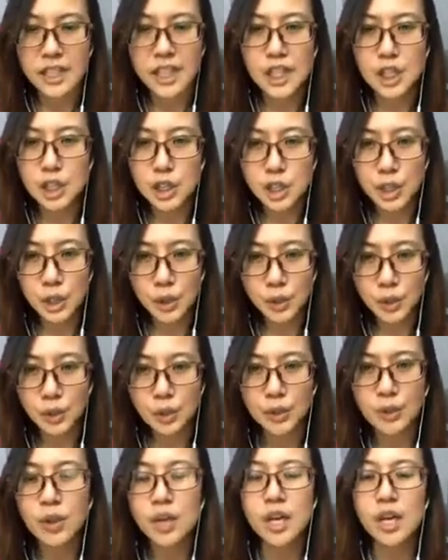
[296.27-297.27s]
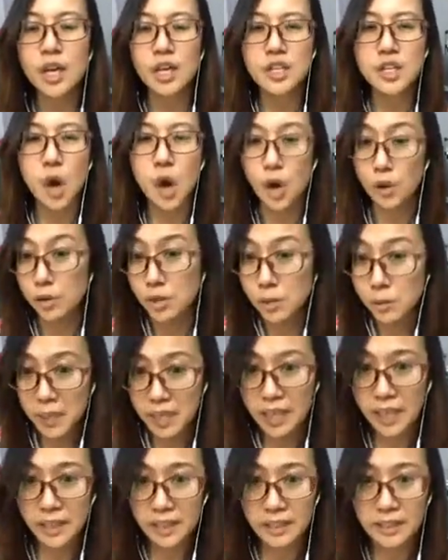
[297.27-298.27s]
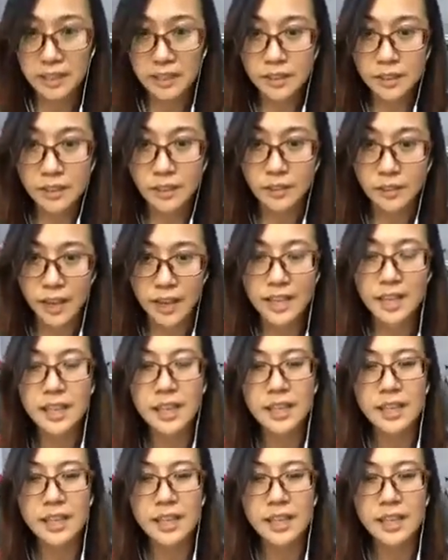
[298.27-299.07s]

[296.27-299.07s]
into your own speaking, right?